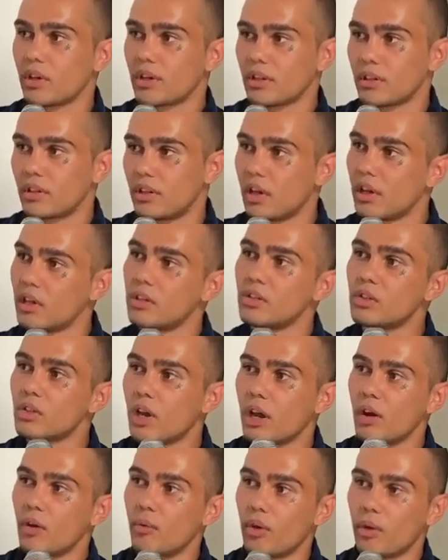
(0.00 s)
does,
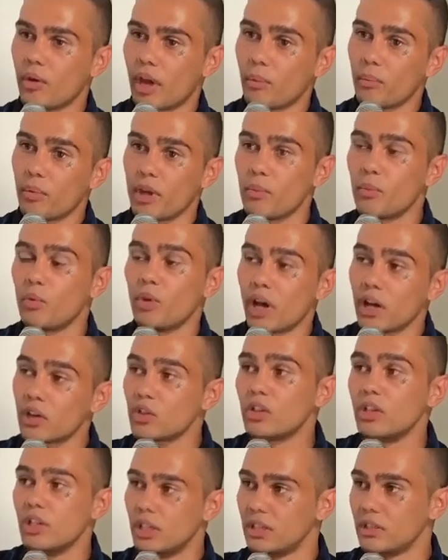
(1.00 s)
like how people
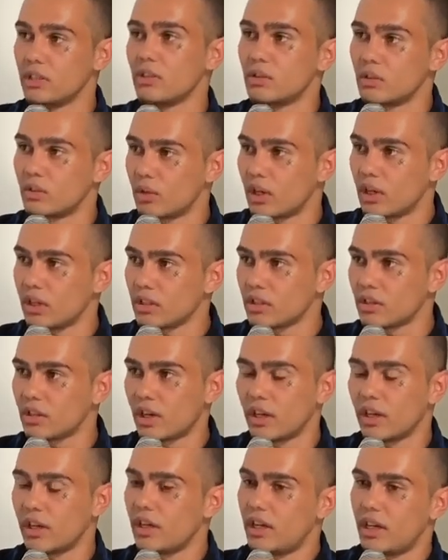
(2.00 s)
actually listen to us,
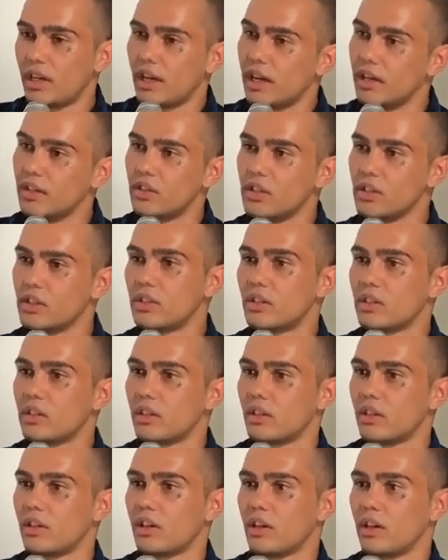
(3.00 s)
like it just
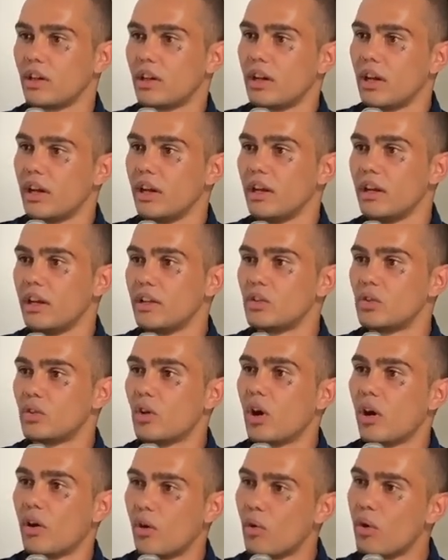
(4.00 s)
I
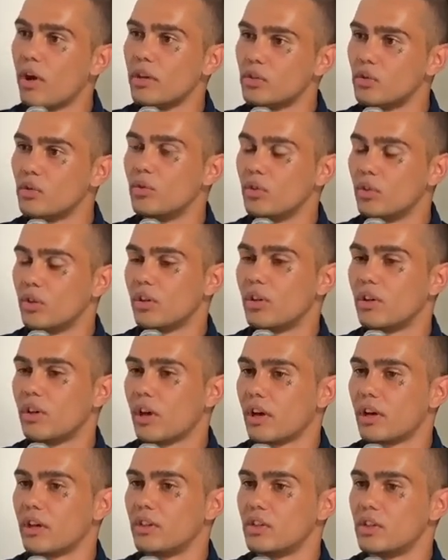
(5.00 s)
always knew
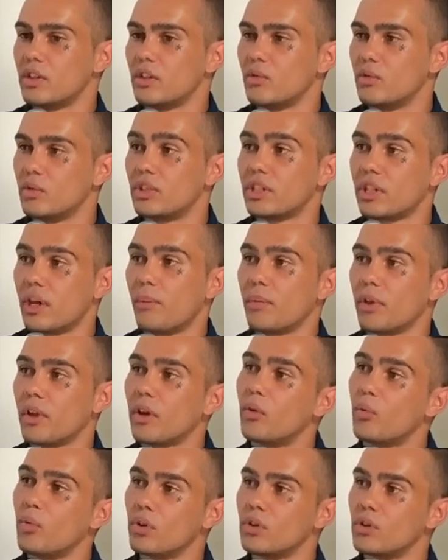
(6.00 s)
like it was something that
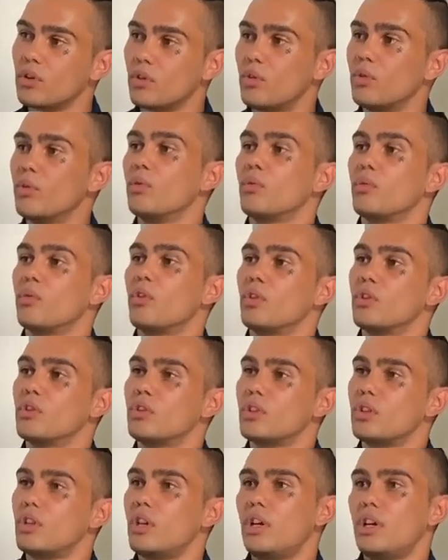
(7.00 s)
I wanted to do,
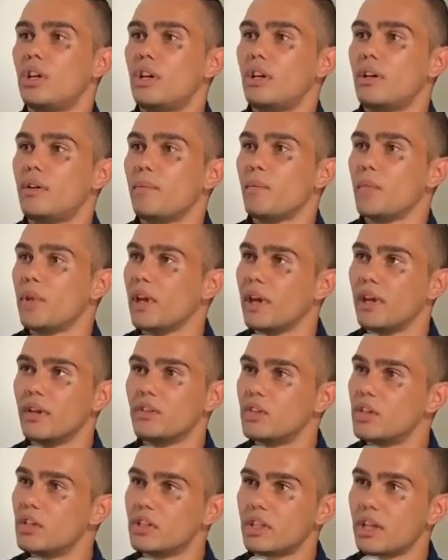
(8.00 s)
because
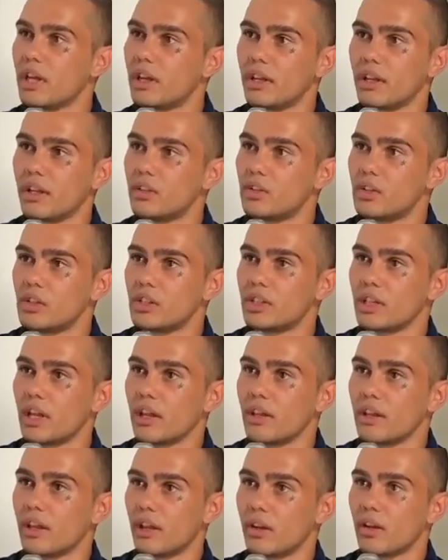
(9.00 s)
just saying
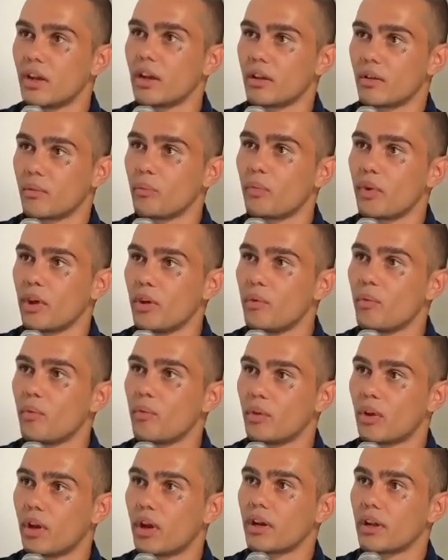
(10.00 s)
that
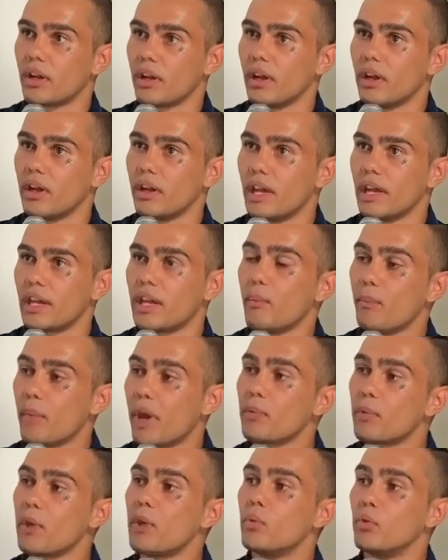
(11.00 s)
like it can
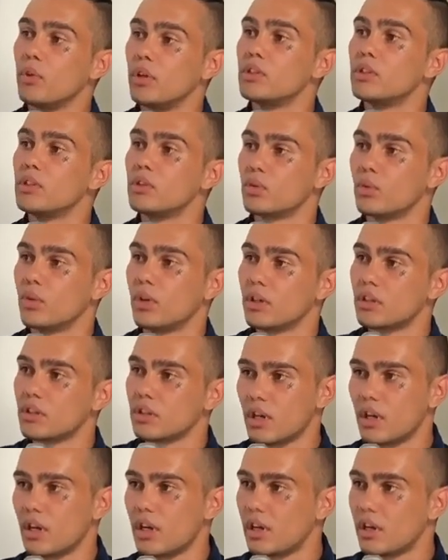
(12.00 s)
make people listen to us
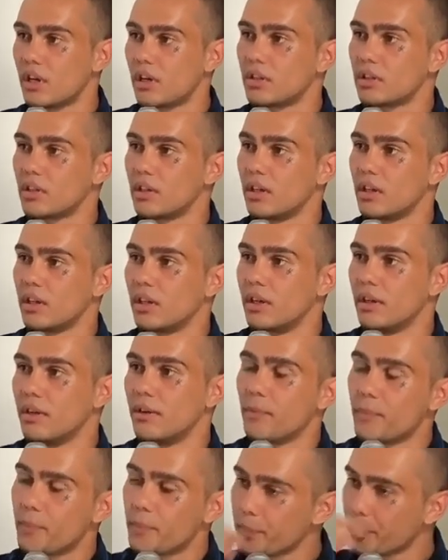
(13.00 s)
straight up,
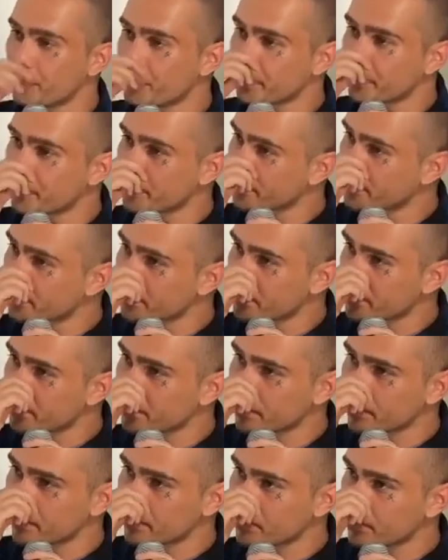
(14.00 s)
man. And I
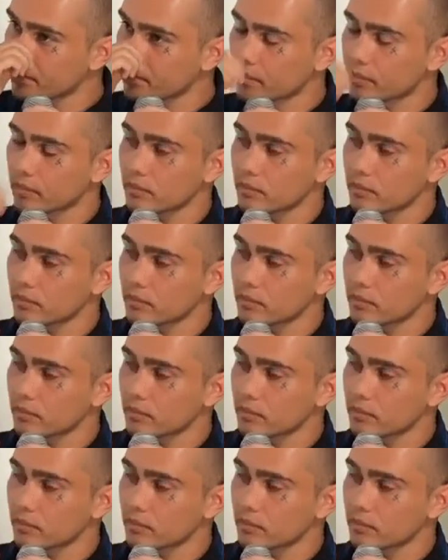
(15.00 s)
think that,